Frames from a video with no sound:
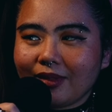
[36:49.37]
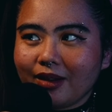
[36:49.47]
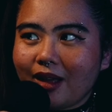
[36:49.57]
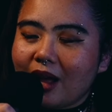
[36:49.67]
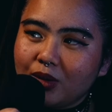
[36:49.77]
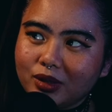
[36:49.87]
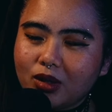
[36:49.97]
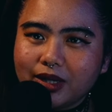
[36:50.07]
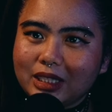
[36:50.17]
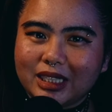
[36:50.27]
I was
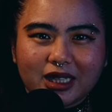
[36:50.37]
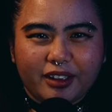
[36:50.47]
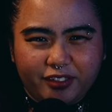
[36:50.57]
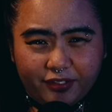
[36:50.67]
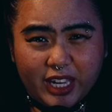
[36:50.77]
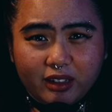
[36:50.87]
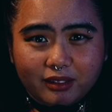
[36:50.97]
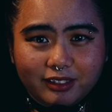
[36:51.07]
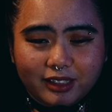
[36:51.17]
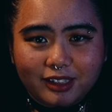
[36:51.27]
going to say
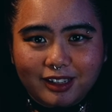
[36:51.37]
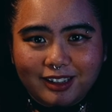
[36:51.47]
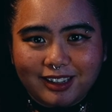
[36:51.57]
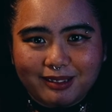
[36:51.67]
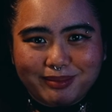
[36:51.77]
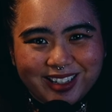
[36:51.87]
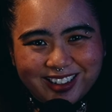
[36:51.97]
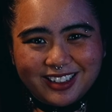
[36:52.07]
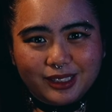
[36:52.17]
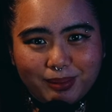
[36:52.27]
failed, but it
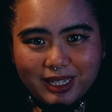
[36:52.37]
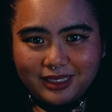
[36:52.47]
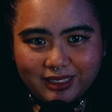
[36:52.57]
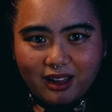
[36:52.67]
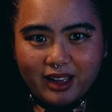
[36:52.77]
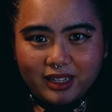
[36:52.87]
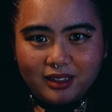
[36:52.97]
is by design.